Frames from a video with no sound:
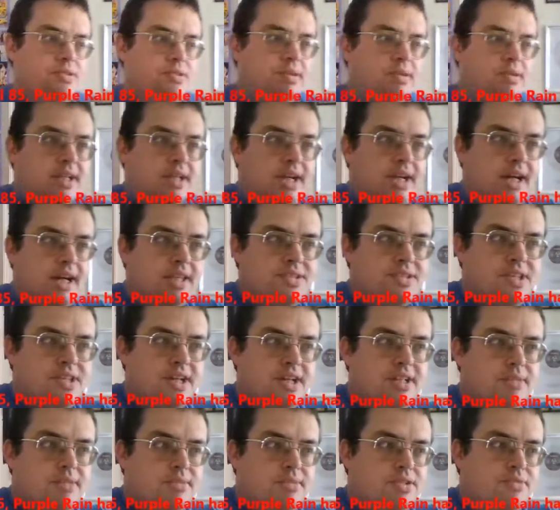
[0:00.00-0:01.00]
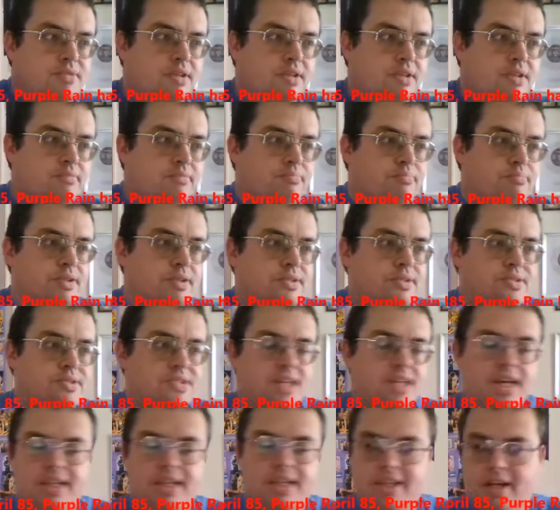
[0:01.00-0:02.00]
the colours had imagery of Prince,
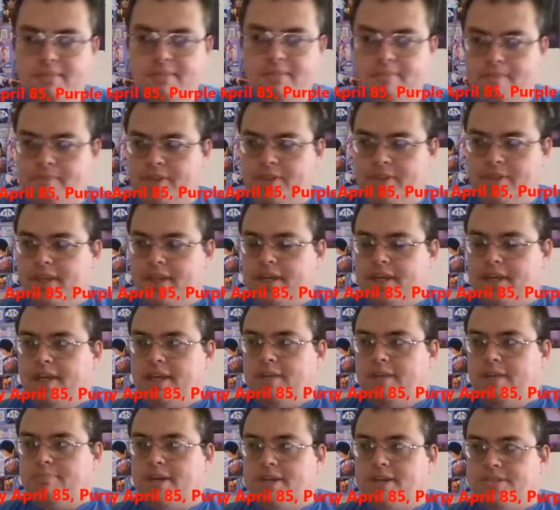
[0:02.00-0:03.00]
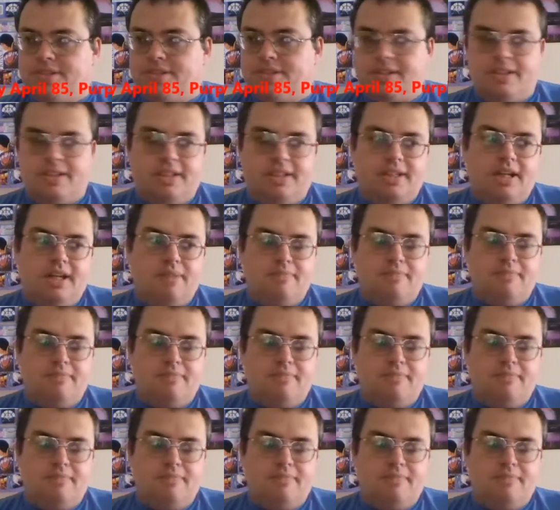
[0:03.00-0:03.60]
and basically,